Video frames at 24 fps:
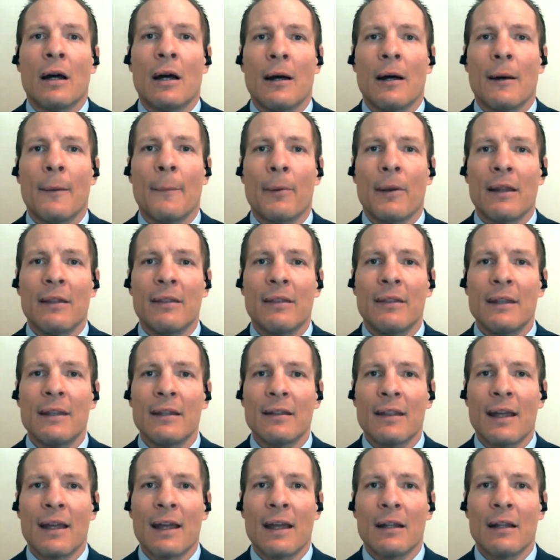But I
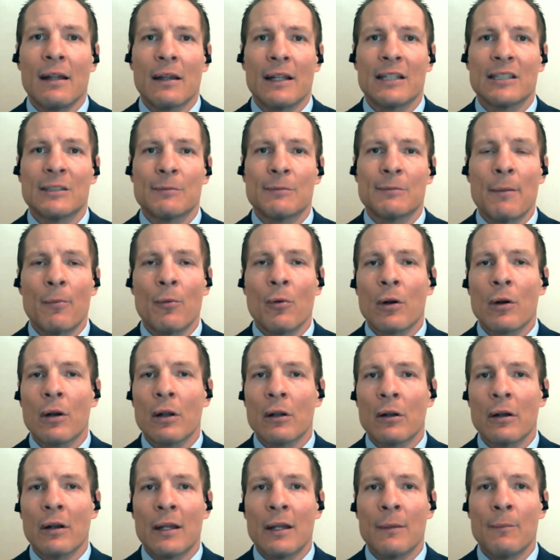think that as people are
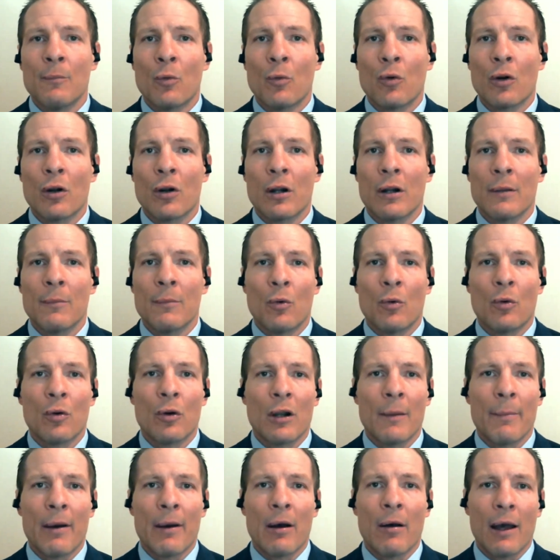learning more and
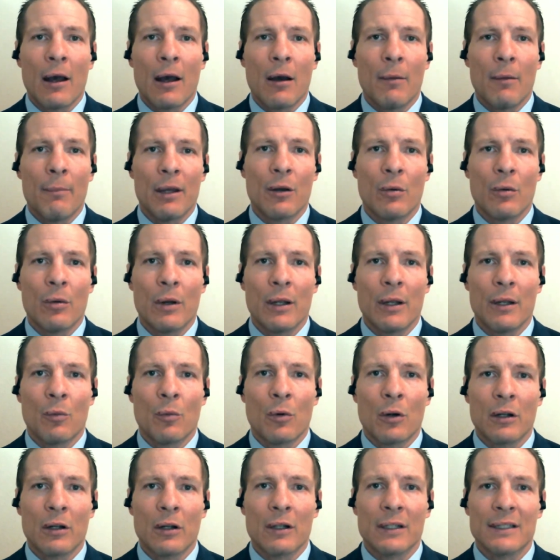more about how Bitcoin
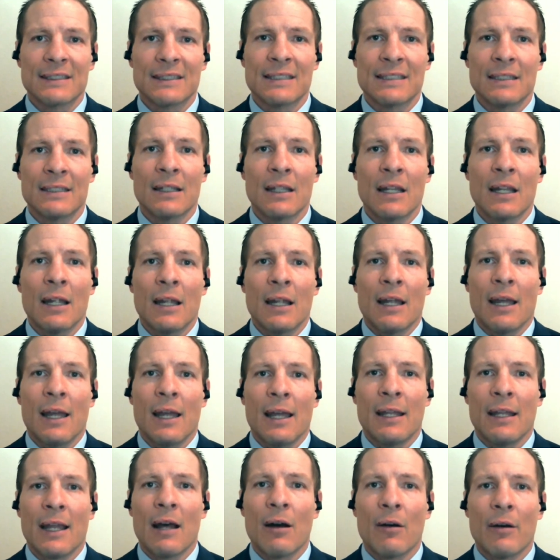works
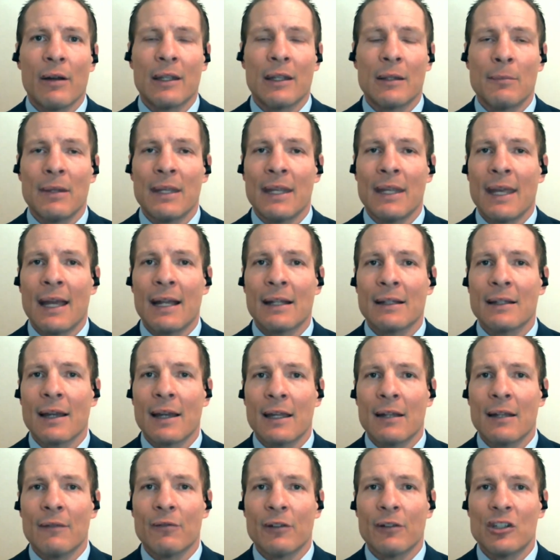and how it can be
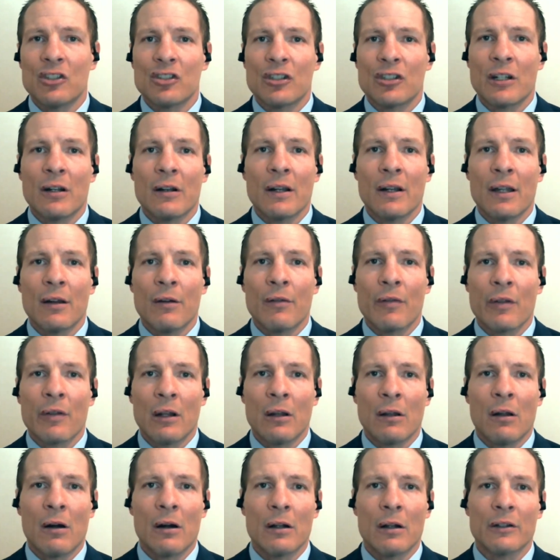anti-inflationary over the
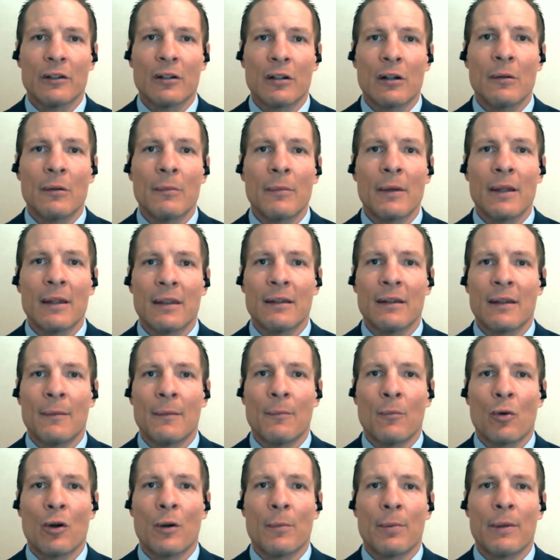long term, I think that
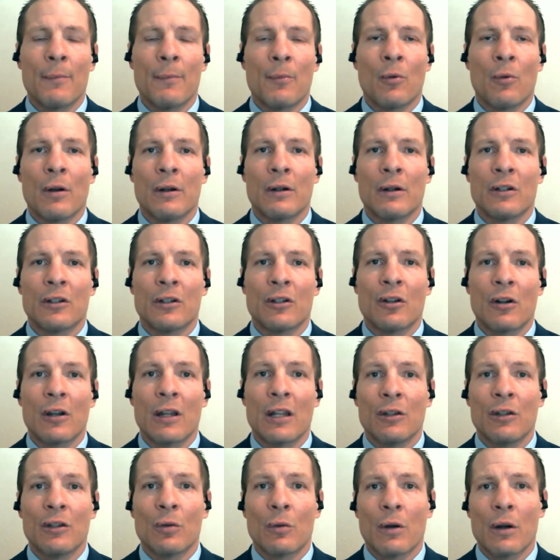more people are
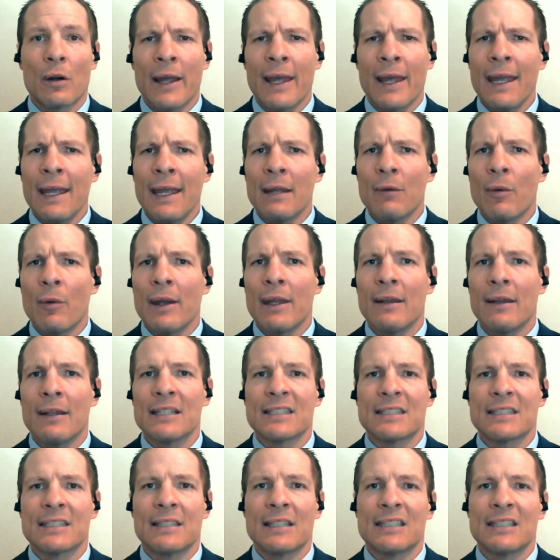turning toward, hey, wait,
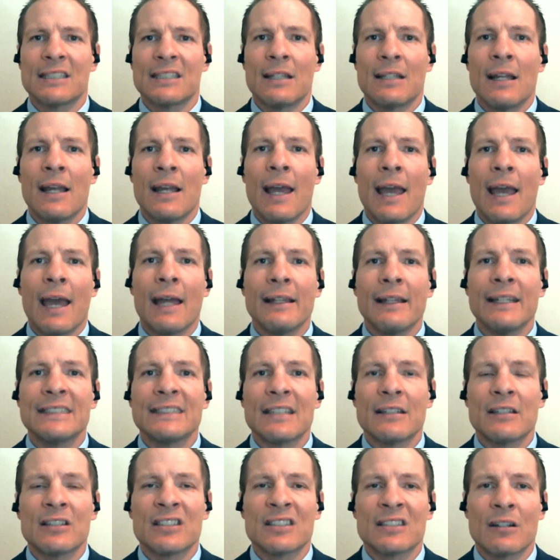this at
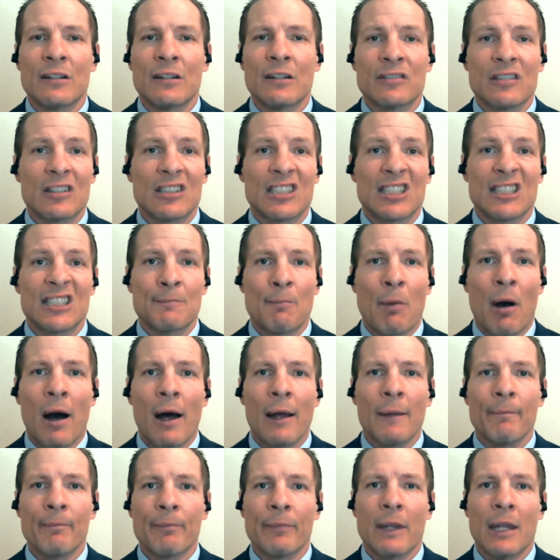least it deserves a
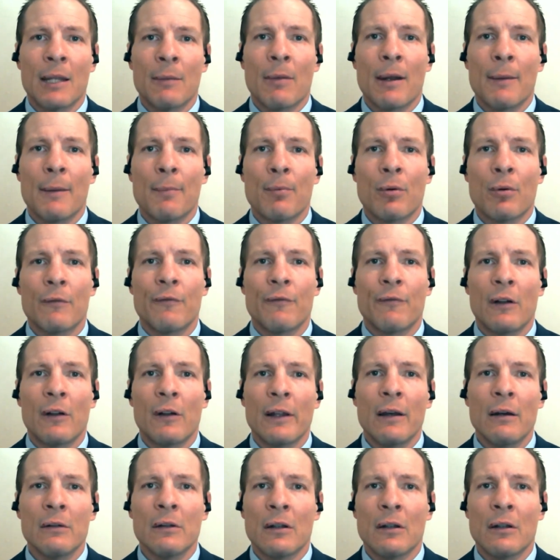spot in my
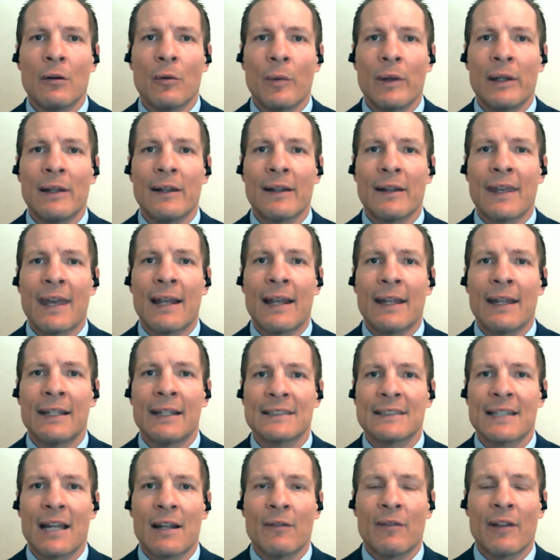portfolio. You know, we look at it
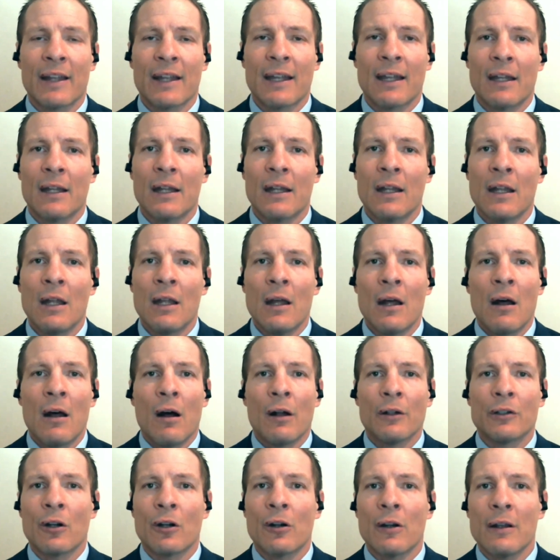as kind of like a
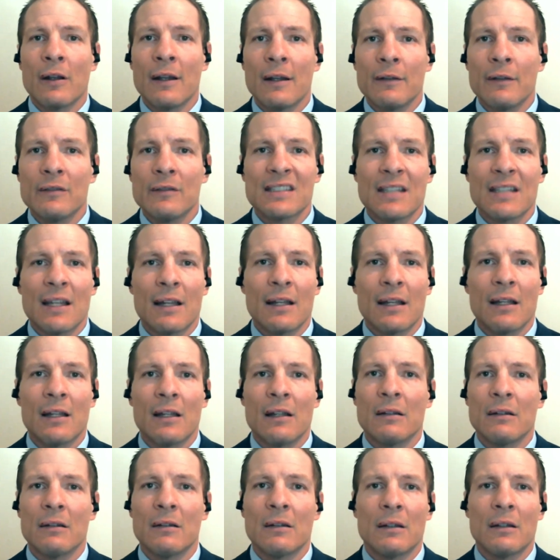alternatives,
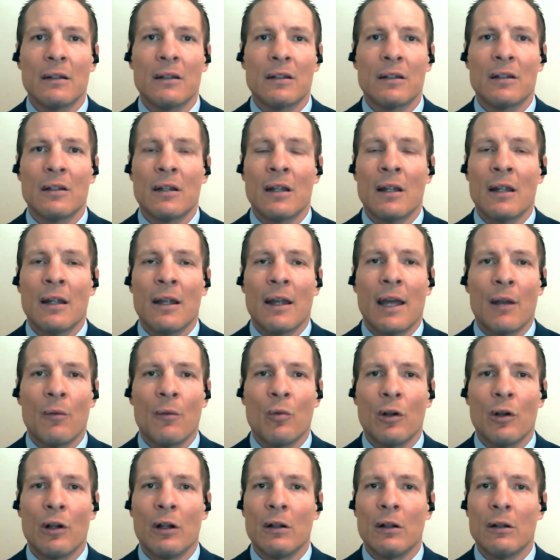and
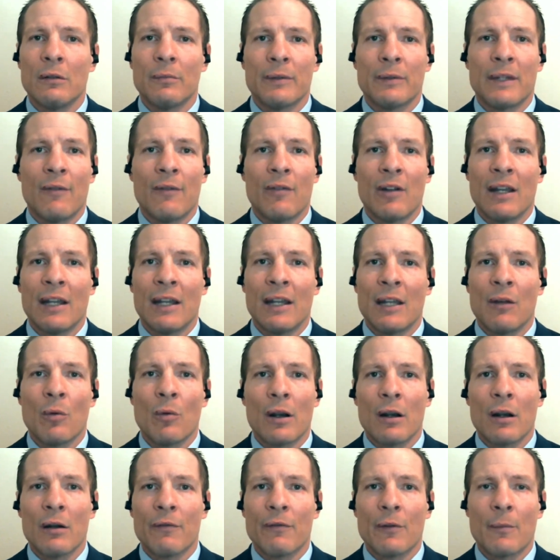we'll give it
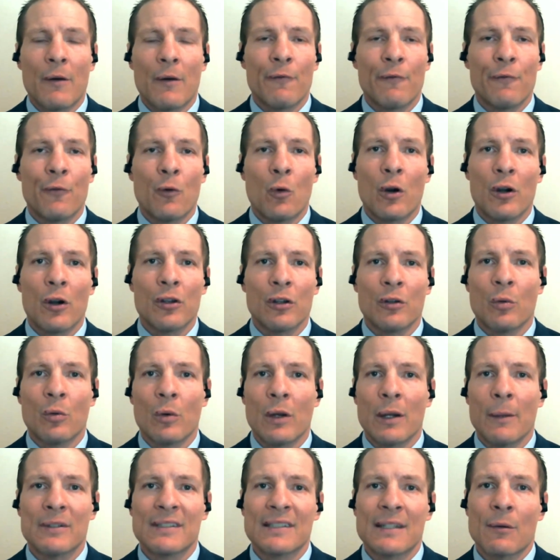anywhere from a 4 to
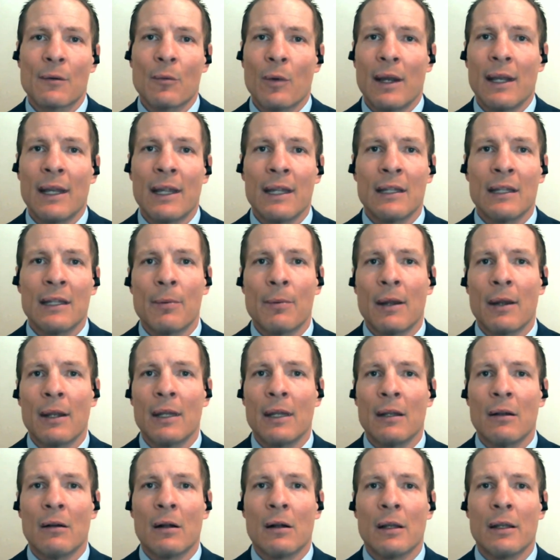20% weighting
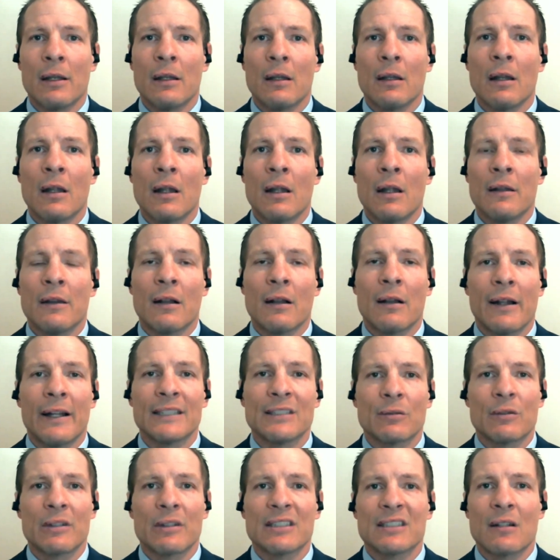depending on the
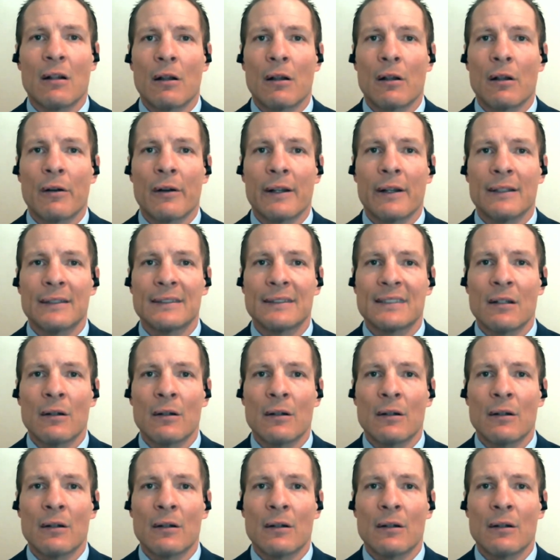client's risk tolerance.